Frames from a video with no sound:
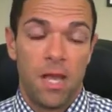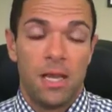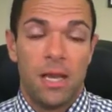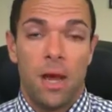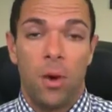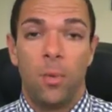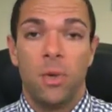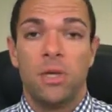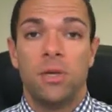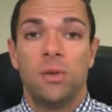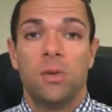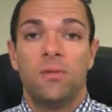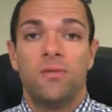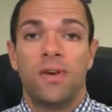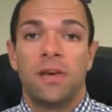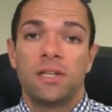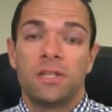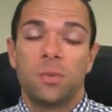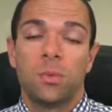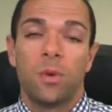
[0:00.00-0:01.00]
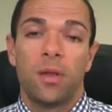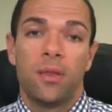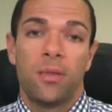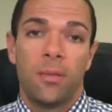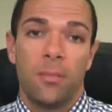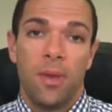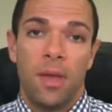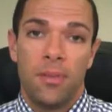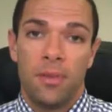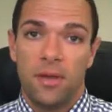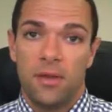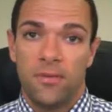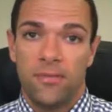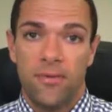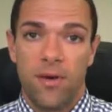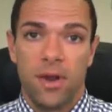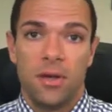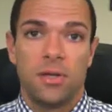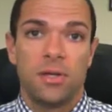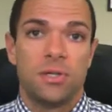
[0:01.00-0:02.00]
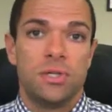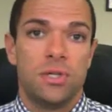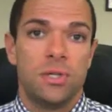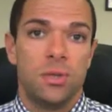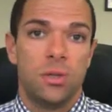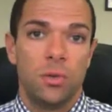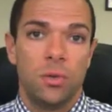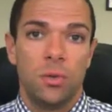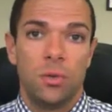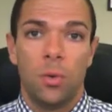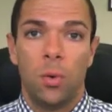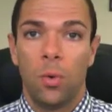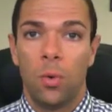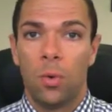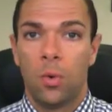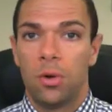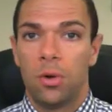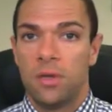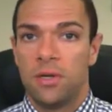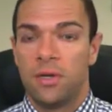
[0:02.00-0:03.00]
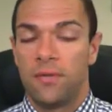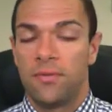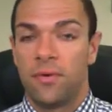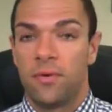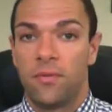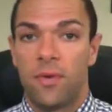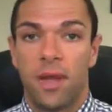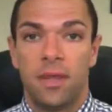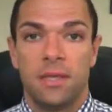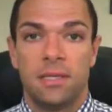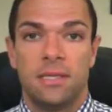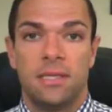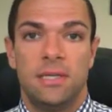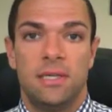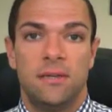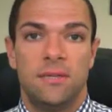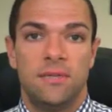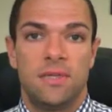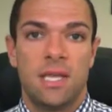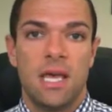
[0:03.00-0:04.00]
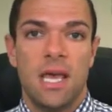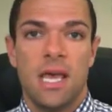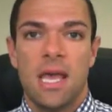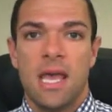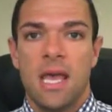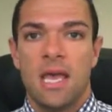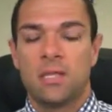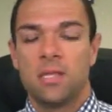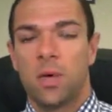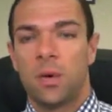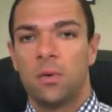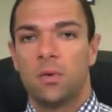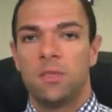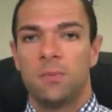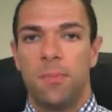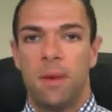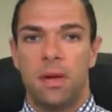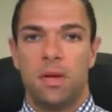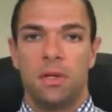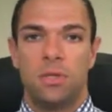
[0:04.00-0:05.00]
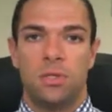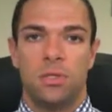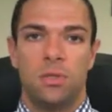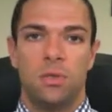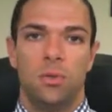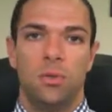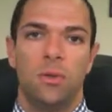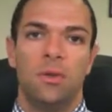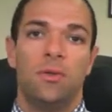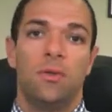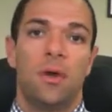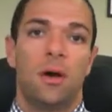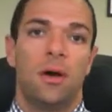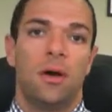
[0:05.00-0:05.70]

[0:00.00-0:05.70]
Now, when you invest with maybe a friend or two or different relatives, it's always better to